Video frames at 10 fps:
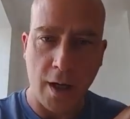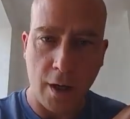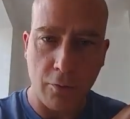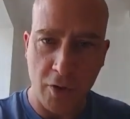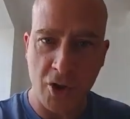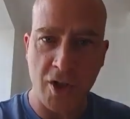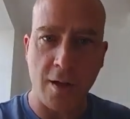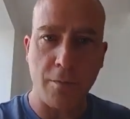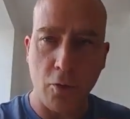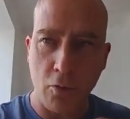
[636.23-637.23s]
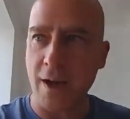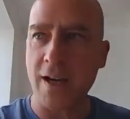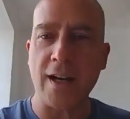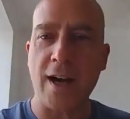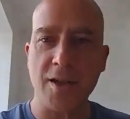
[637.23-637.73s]
regime,
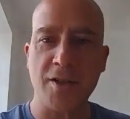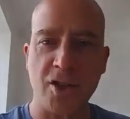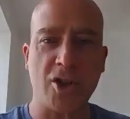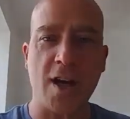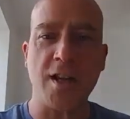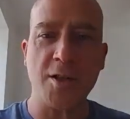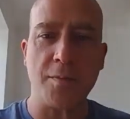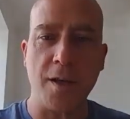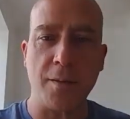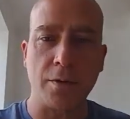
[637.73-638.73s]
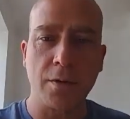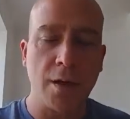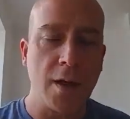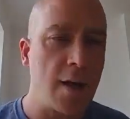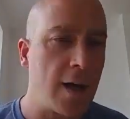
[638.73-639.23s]
recognize the Chinese people
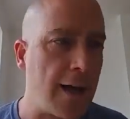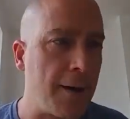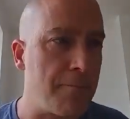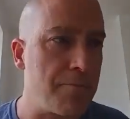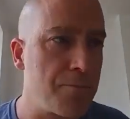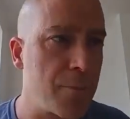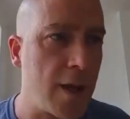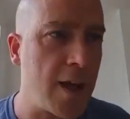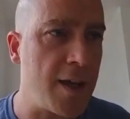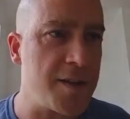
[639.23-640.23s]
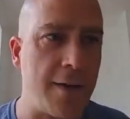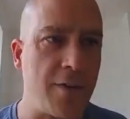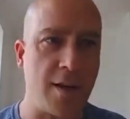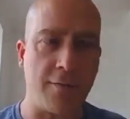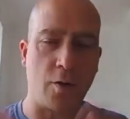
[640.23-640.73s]
as
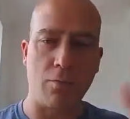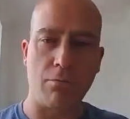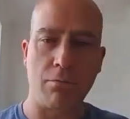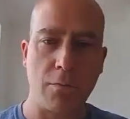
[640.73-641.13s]
having given them,